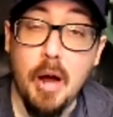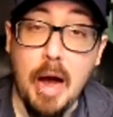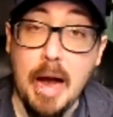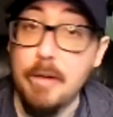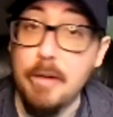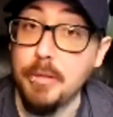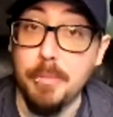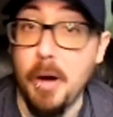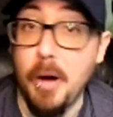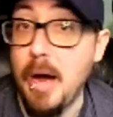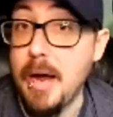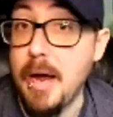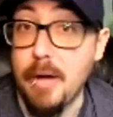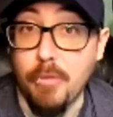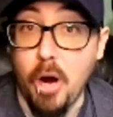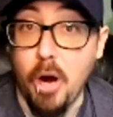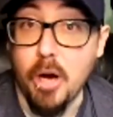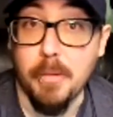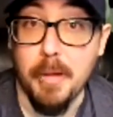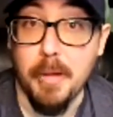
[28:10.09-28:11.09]
I would buy a
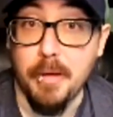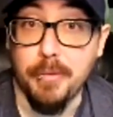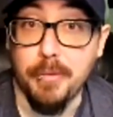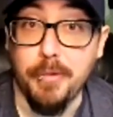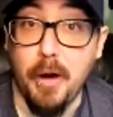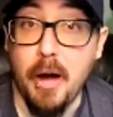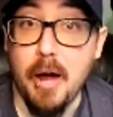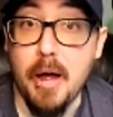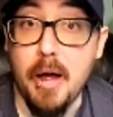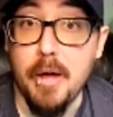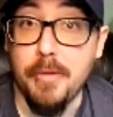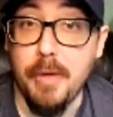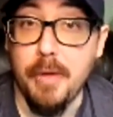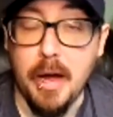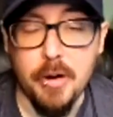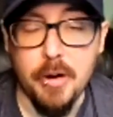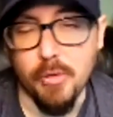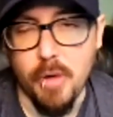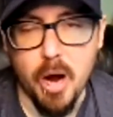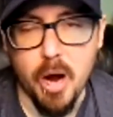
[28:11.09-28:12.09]
Rock Band 5.
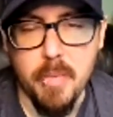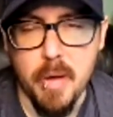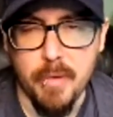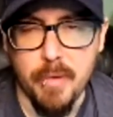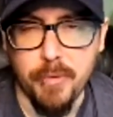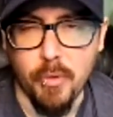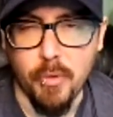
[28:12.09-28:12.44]
I know Rock Band